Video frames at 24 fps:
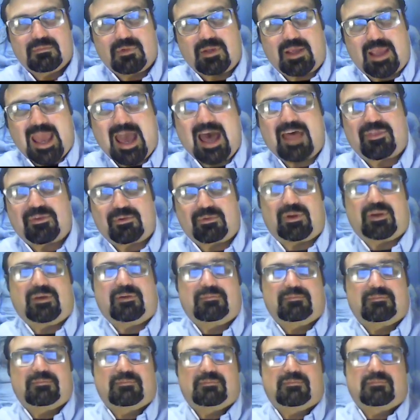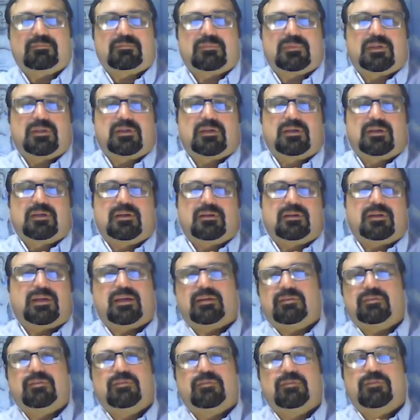gathering.
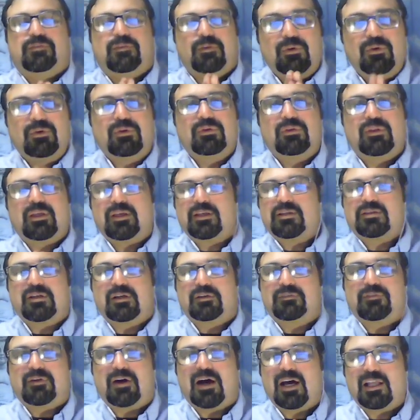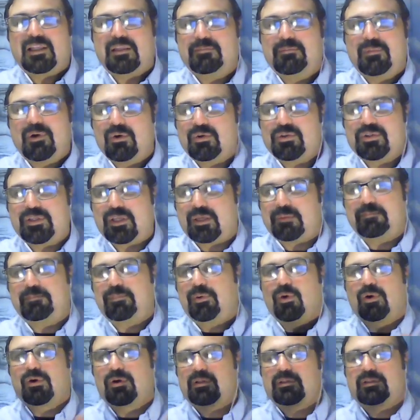Okay. Food is of utmost
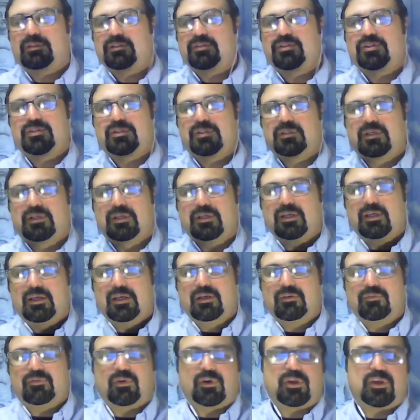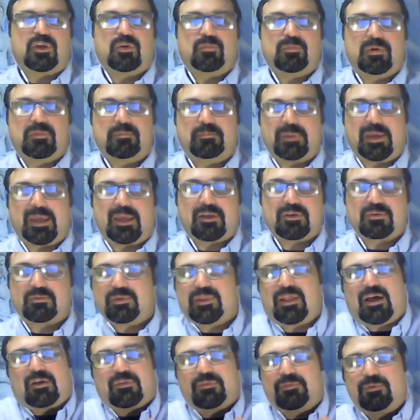importance for human beings.
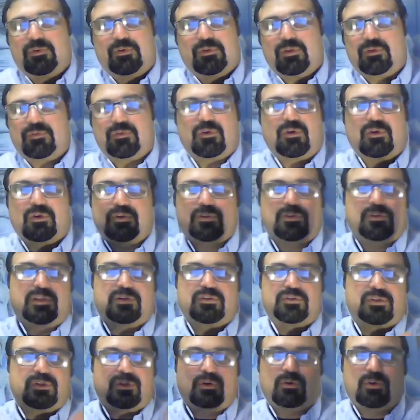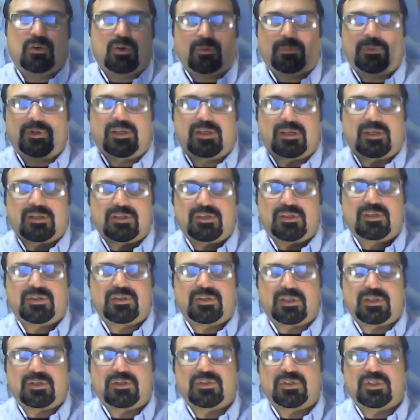Without food, of course, there's no human
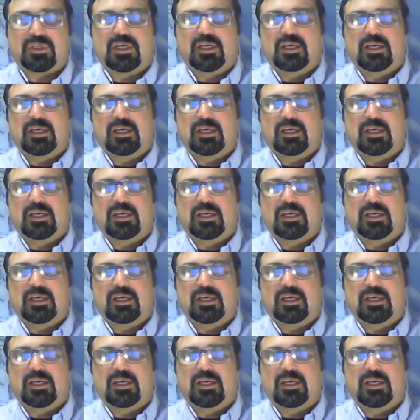existence.